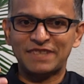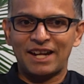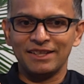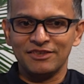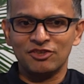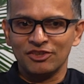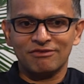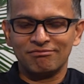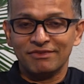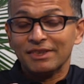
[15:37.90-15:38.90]
is just,
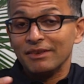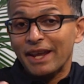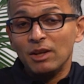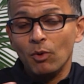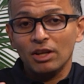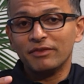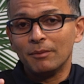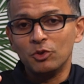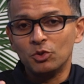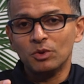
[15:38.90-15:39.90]
any one of
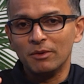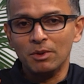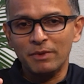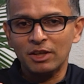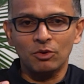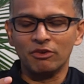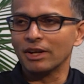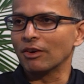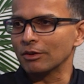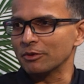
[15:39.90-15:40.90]
them usually will make you great
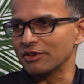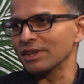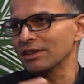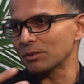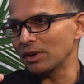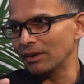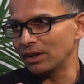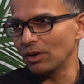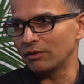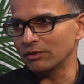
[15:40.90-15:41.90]
entrepreneurs elsewhere, right?
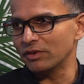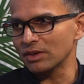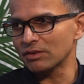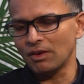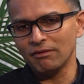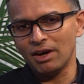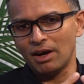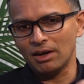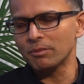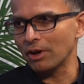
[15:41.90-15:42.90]
You have to first solve a
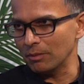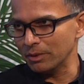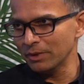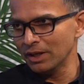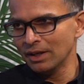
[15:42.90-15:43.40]
hard problem,